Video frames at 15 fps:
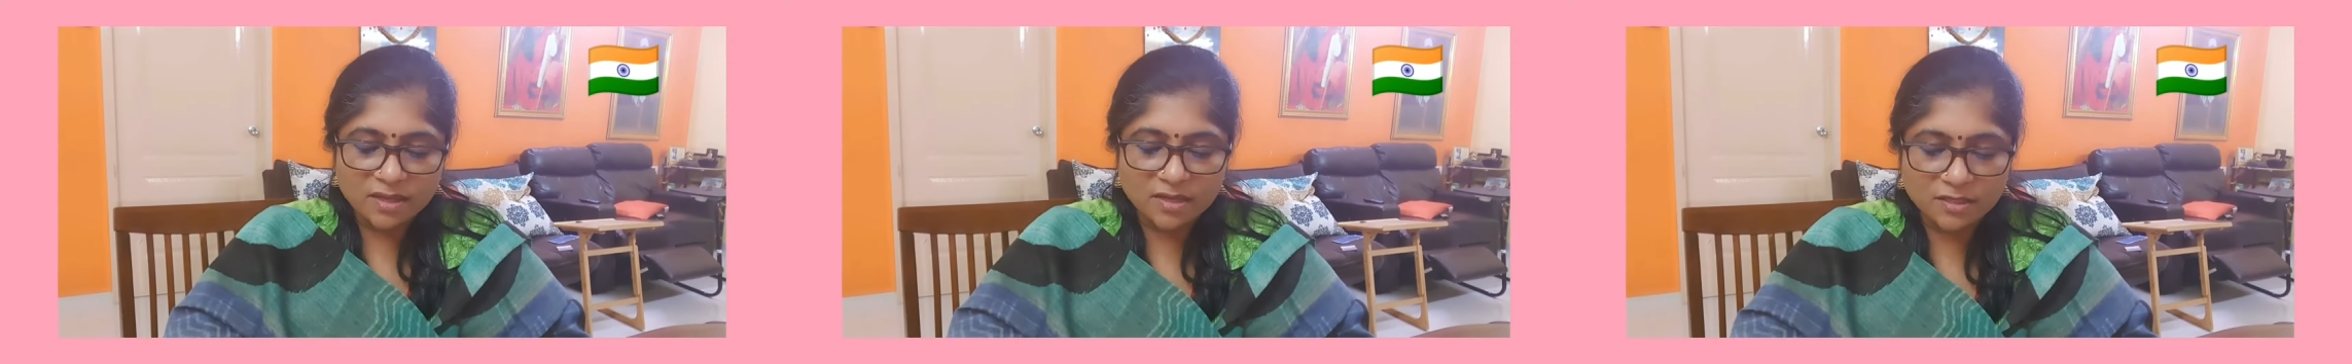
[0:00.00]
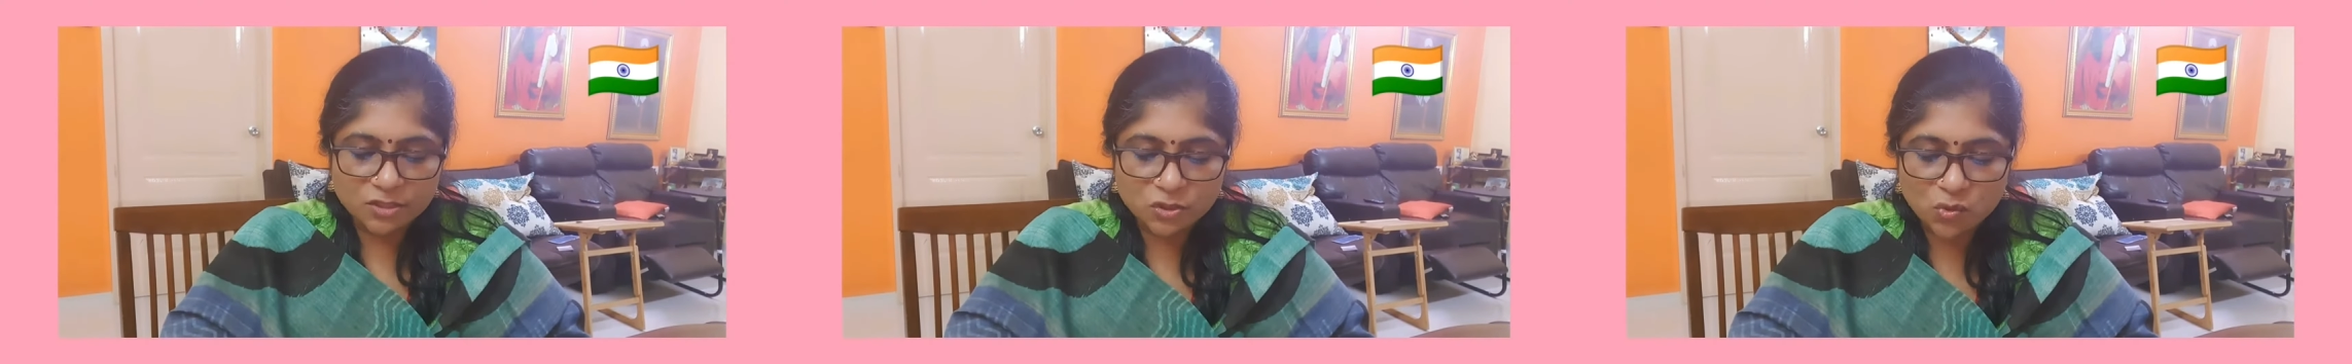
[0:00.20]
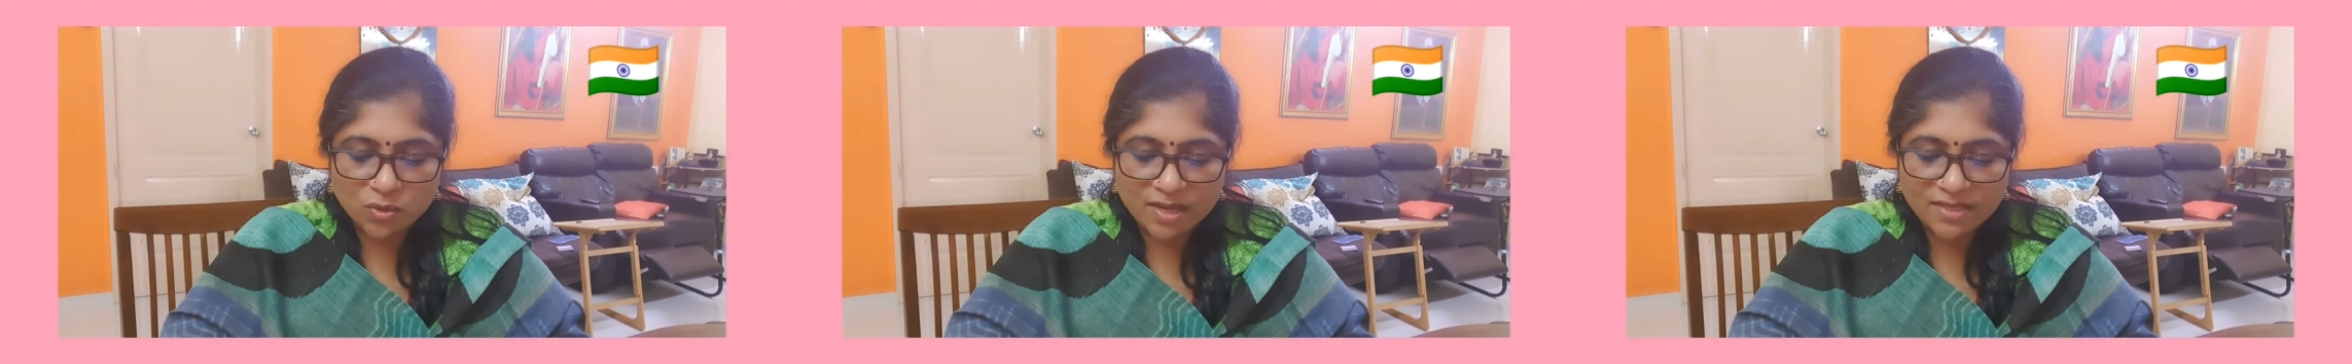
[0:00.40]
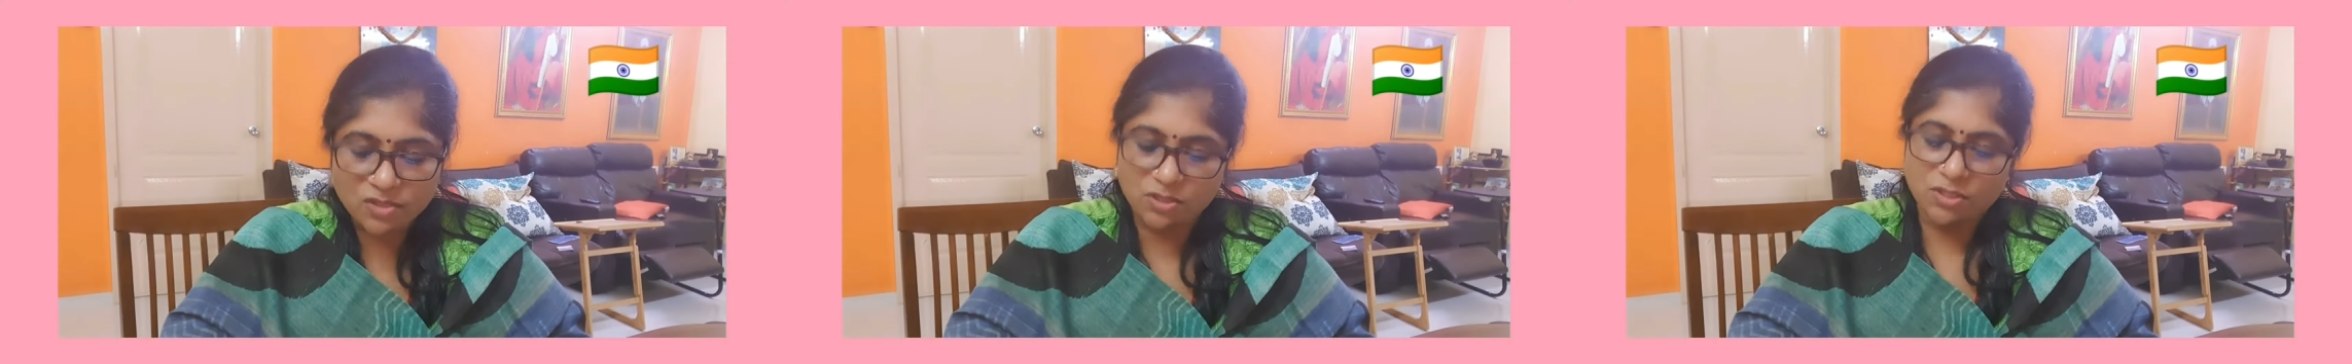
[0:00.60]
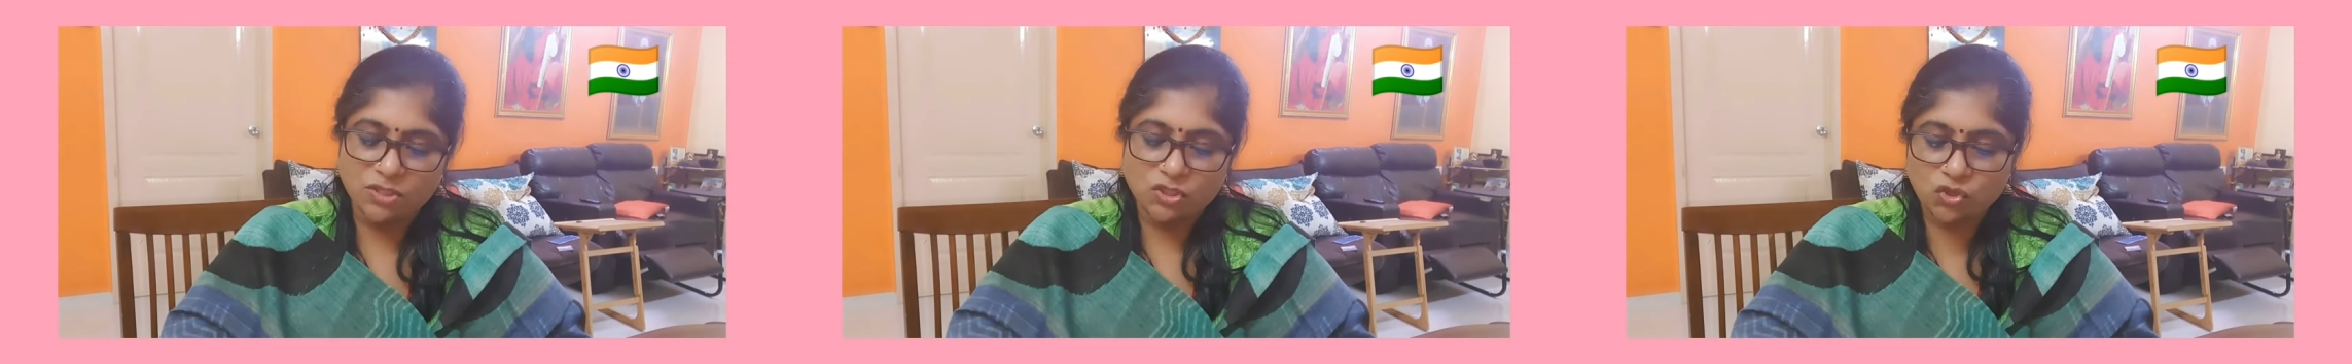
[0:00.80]
and is known
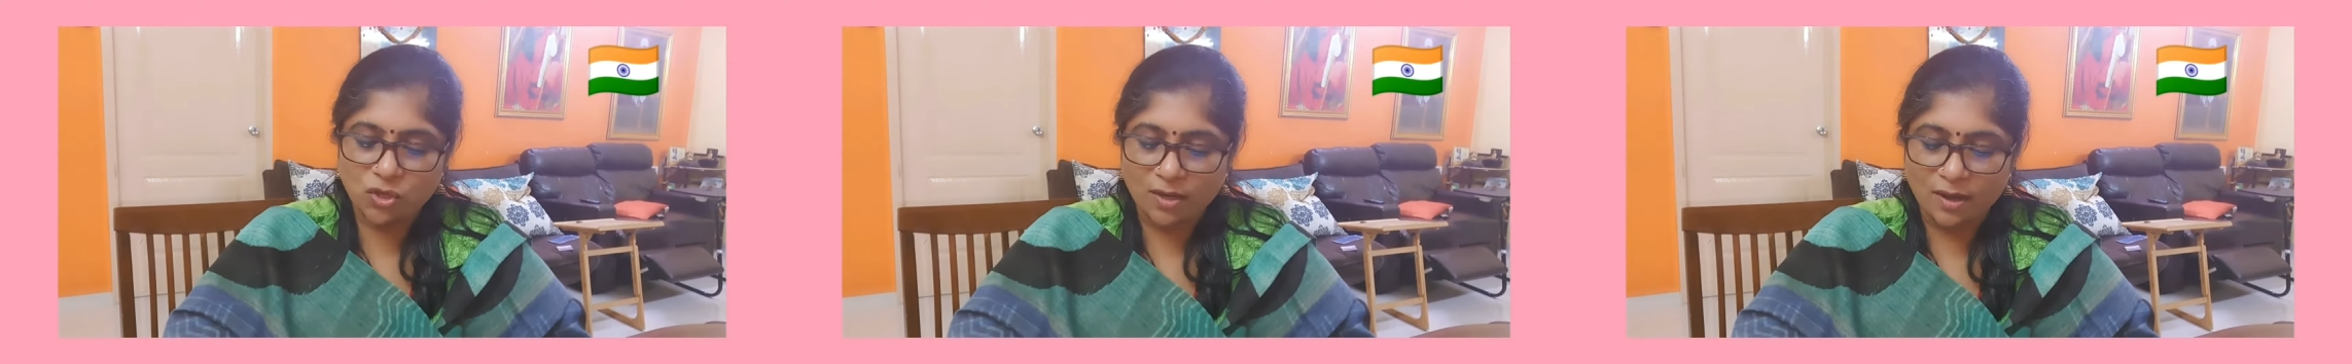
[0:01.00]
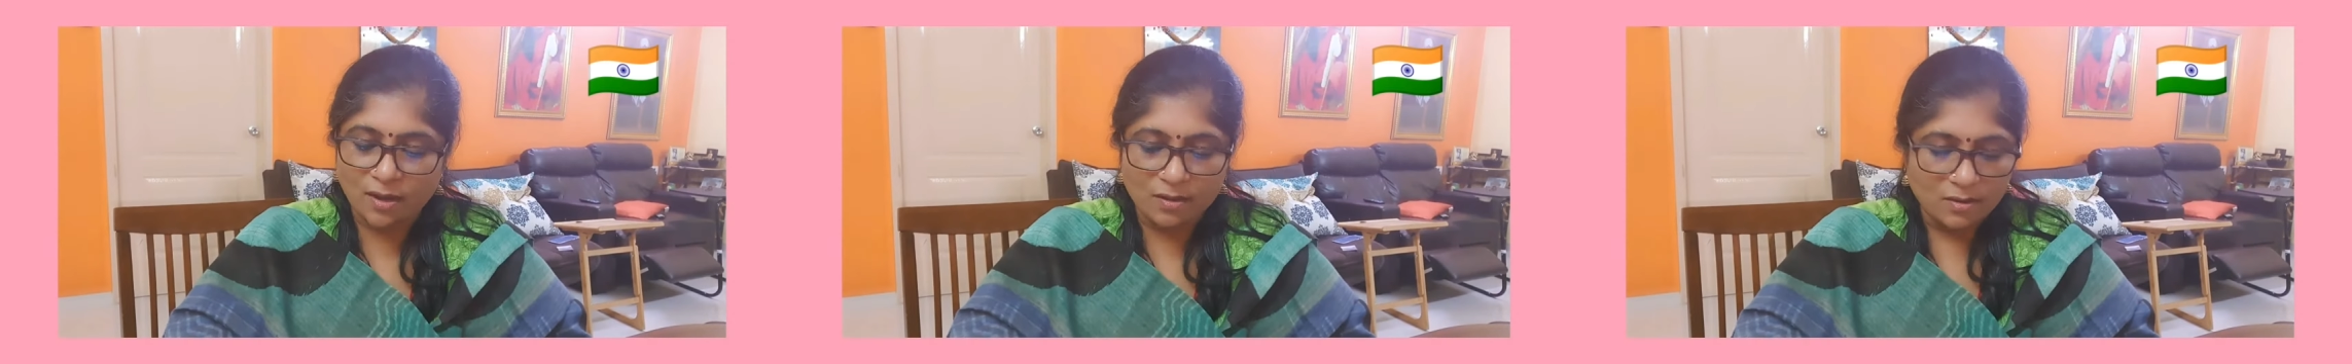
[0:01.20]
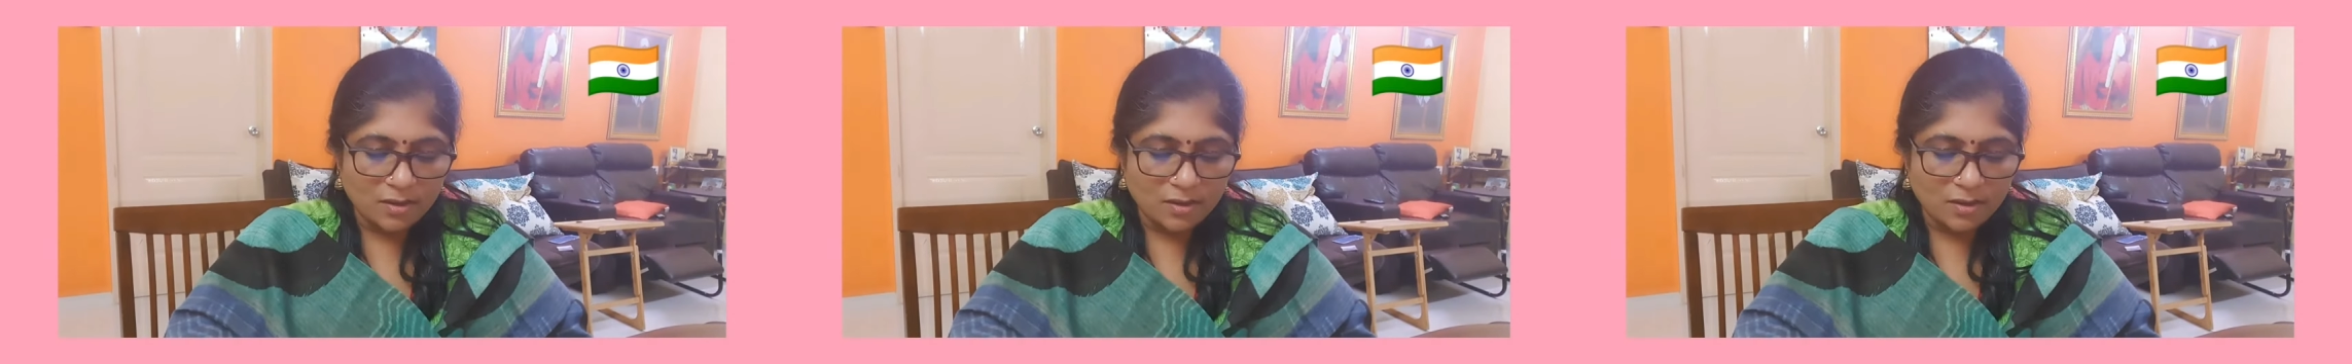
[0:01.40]
as chena.